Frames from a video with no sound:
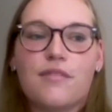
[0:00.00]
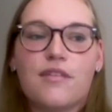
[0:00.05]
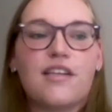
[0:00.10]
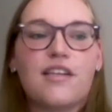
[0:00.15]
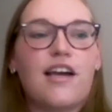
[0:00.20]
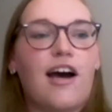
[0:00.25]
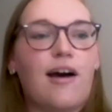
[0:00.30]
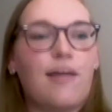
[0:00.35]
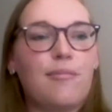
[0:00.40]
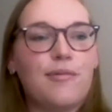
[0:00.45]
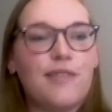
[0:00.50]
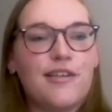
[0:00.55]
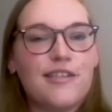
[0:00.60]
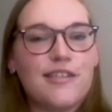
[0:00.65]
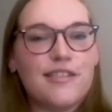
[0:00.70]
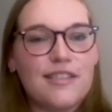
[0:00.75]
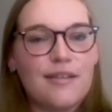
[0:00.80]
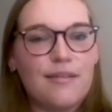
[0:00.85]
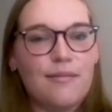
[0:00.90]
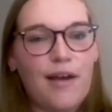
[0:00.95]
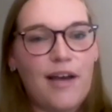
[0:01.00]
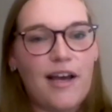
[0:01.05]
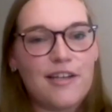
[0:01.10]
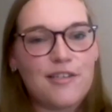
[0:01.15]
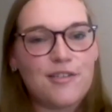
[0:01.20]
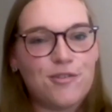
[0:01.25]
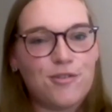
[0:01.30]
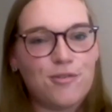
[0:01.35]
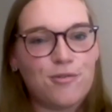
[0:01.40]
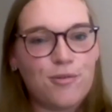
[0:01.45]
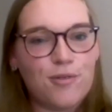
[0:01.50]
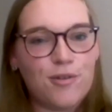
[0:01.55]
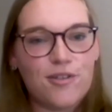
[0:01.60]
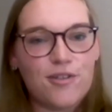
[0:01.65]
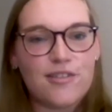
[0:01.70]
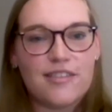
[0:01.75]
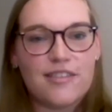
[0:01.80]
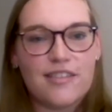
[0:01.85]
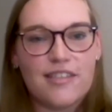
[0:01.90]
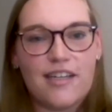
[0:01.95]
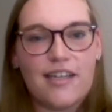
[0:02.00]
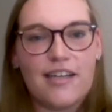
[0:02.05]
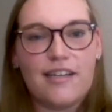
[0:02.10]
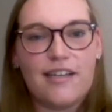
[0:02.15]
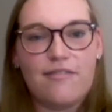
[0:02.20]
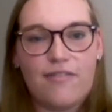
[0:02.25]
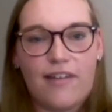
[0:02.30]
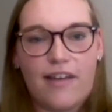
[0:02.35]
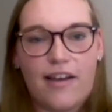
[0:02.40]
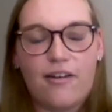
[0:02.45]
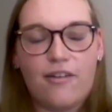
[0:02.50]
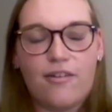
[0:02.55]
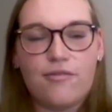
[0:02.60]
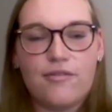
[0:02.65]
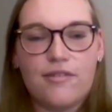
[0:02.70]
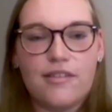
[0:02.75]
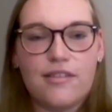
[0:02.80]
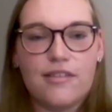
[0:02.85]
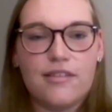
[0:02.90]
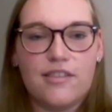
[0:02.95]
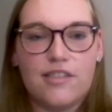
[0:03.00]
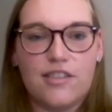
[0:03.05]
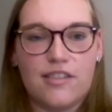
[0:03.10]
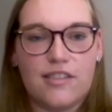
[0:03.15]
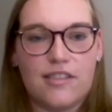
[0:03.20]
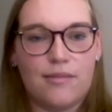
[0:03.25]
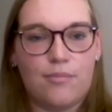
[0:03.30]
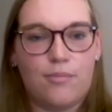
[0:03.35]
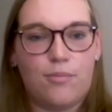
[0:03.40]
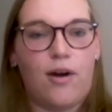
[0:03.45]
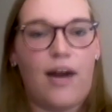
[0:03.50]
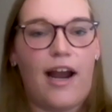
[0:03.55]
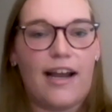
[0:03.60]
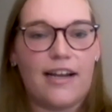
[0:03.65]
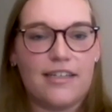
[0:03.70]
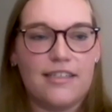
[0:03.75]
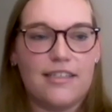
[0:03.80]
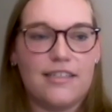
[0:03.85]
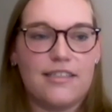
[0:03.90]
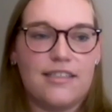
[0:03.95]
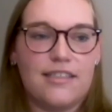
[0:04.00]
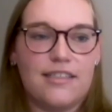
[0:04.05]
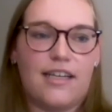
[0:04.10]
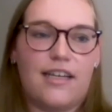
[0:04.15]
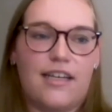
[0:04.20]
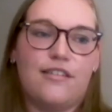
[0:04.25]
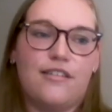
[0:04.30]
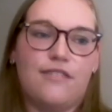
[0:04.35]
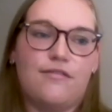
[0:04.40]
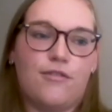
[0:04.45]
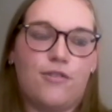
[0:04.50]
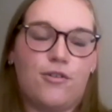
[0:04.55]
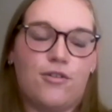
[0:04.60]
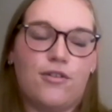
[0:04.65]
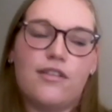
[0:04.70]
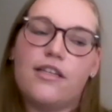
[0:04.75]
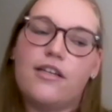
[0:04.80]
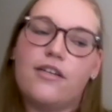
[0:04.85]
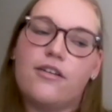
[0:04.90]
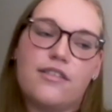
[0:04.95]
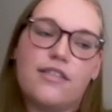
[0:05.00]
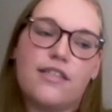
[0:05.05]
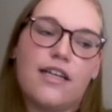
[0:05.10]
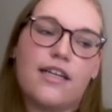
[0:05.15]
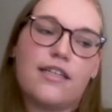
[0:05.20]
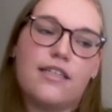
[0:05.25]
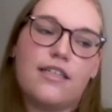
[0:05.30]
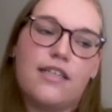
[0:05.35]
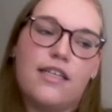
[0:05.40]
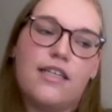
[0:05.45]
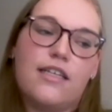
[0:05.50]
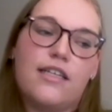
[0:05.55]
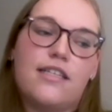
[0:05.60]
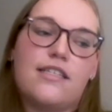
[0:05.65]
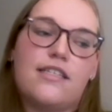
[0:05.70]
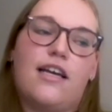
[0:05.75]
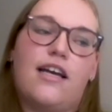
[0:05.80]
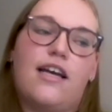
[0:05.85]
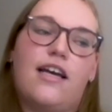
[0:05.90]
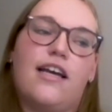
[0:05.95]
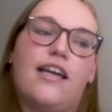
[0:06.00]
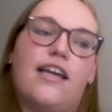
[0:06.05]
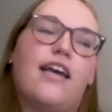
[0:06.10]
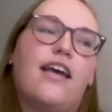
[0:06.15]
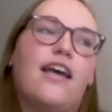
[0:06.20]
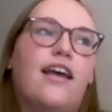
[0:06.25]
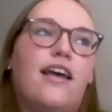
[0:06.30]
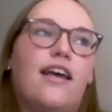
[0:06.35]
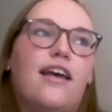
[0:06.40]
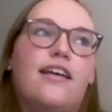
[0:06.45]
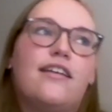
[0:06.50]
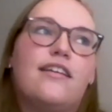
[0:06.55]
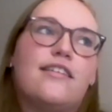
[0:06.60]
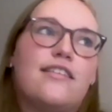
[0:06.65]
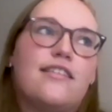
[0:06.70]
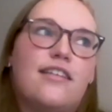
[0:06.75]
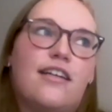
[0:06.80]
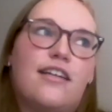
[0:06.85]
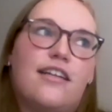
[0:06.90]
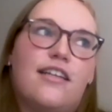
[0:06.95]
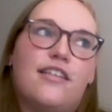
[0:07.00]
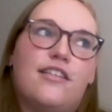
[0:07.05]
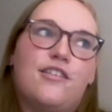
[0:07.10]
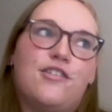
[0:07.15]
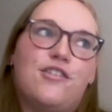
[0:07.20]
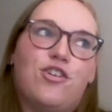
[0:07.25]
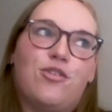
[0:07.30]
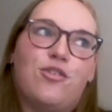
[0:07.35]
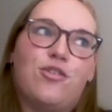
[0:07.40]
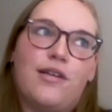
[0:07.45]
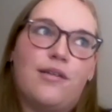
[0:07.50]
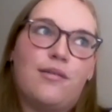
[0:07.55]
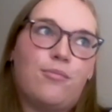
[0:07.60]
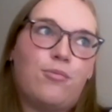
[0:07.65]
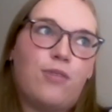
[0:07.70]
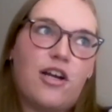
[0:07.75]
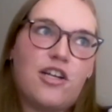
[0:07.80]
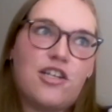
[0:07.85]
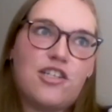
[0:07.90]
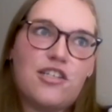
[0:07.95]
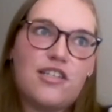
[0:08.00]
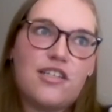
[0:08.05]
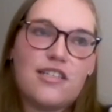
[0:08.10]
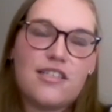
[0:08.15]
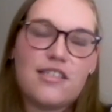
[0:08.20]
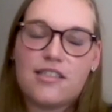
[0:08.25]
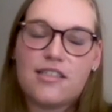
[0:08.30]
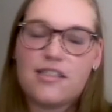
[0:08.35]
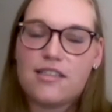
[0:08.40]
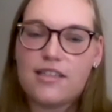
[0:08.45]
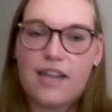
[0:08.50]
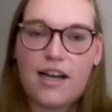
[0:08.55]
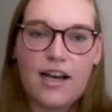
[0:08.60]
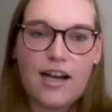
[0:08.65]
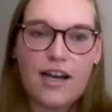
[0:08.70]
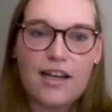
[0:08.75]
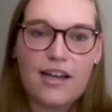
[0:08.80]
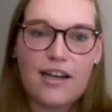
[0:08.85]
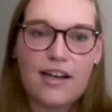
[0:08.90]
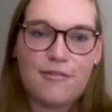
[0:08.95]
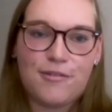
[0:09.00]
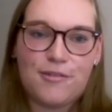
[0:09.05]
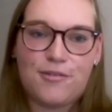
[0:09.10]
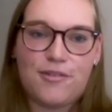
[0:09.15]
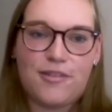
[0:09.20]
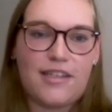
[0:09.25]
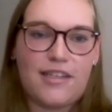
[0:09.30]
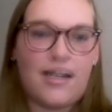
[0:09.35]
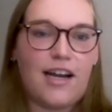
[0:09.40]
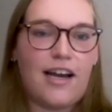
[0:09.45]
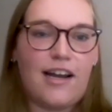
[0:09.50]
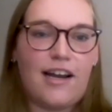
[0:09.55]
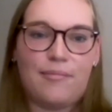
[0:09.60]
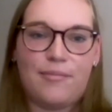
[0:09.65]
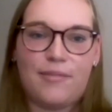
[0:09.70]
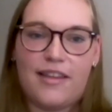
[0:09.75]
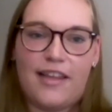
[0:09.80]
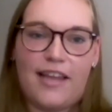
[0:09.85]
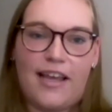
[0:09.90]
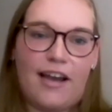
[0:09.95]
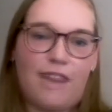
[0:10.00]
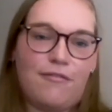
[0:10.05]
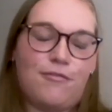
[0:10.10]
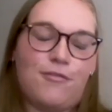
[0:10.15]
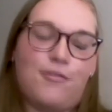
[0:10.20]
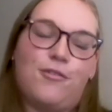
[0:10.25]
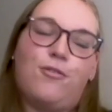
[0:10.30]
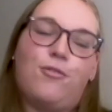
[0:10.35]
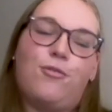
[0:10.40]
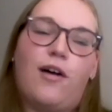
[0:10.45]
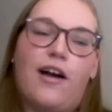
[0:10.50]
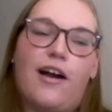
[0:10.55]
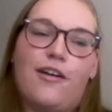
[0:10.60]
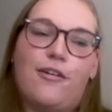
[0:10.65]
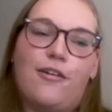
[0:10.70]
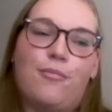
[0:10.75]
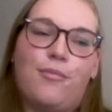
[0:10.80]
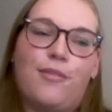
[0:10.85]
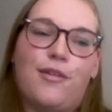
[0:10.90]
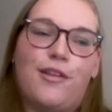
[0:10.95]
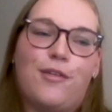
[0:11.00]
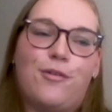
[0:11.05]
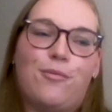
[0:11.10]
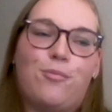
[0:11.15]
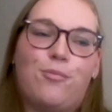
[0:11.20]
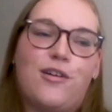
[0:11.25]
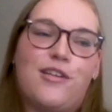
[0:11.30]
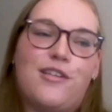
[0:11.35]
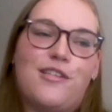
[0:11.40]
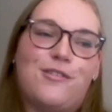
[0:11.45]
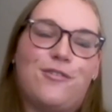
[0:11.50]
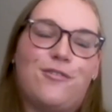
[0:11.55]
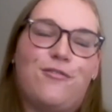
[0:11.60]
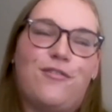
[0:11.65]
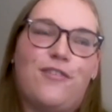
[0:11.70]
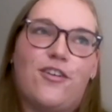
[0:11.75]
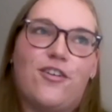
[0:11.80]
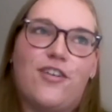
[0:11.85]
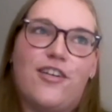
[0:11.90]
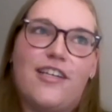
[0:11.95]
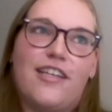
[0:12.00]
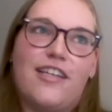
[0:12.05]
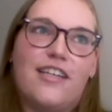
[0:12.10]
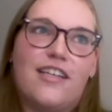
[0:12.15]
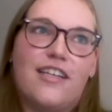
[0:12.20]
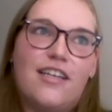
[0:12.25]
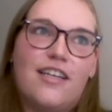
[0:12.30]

copying some master works that I had found just to practice and kind of learn their techniques. I studied the German Impressionists a lot. I was really caught up in that for a while, but their prints are very